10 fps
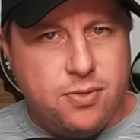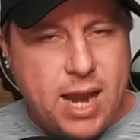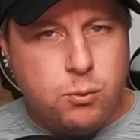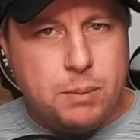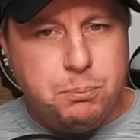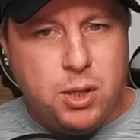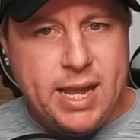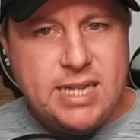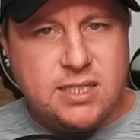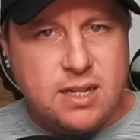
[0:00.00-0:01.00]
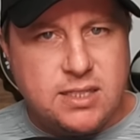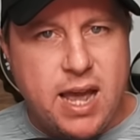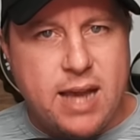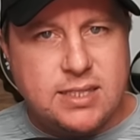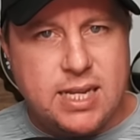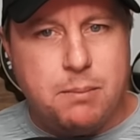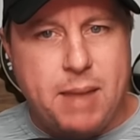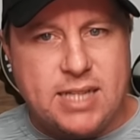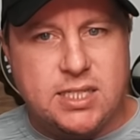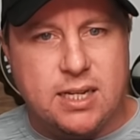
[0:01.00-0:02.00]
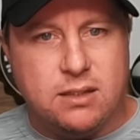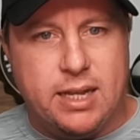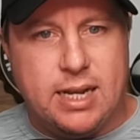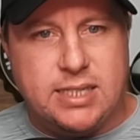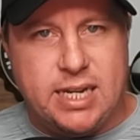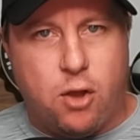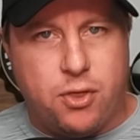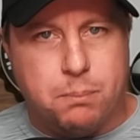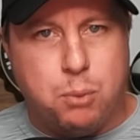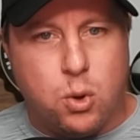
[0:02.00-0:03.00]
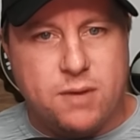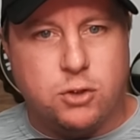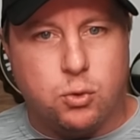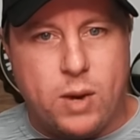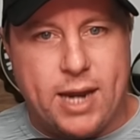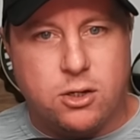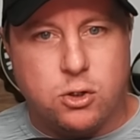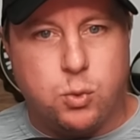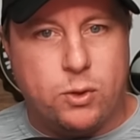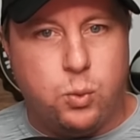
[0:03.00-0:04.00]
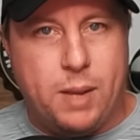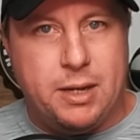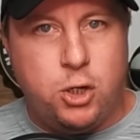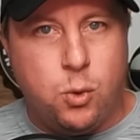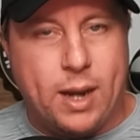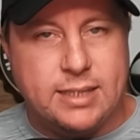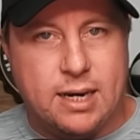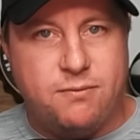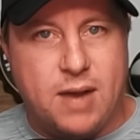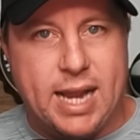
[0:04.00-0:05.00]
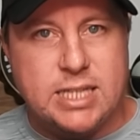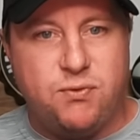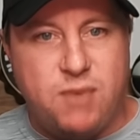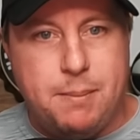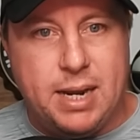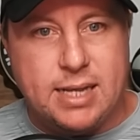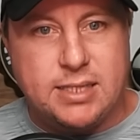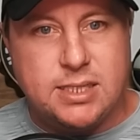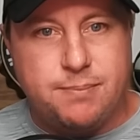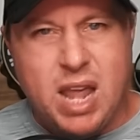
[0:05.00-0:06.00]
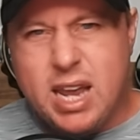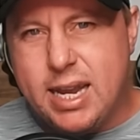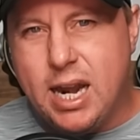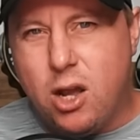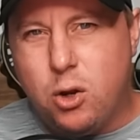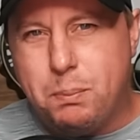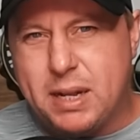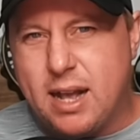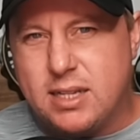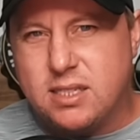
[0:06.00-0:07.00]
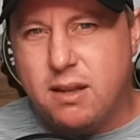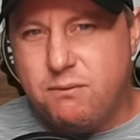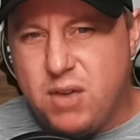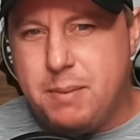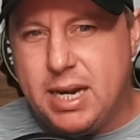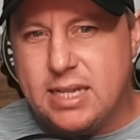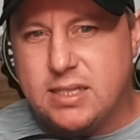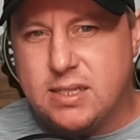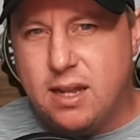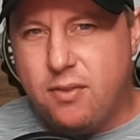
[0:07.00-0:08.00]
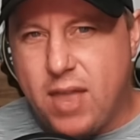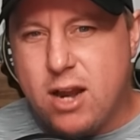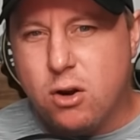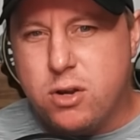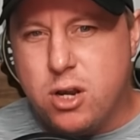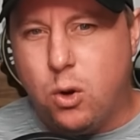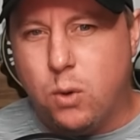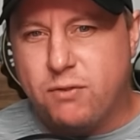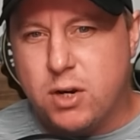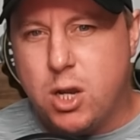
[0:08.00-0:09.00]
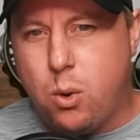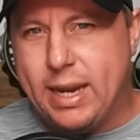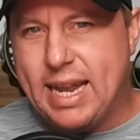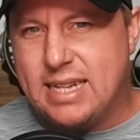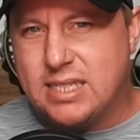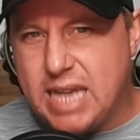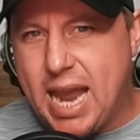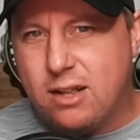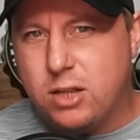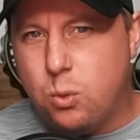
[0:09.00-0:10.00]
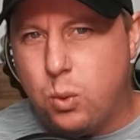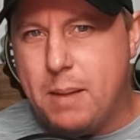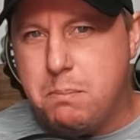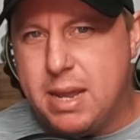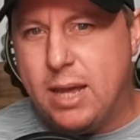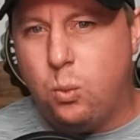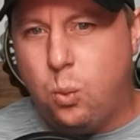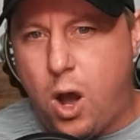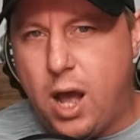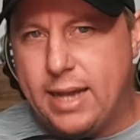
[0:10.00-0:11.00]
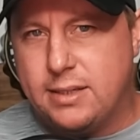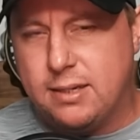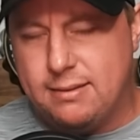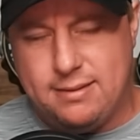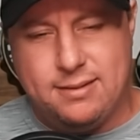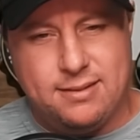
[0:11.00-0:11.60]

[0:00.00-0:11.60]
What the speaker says: They replaced the toxic masculinity on their board of directors with women who identify as feminist. You know, because feminist, they are known for knowing exactly what men want.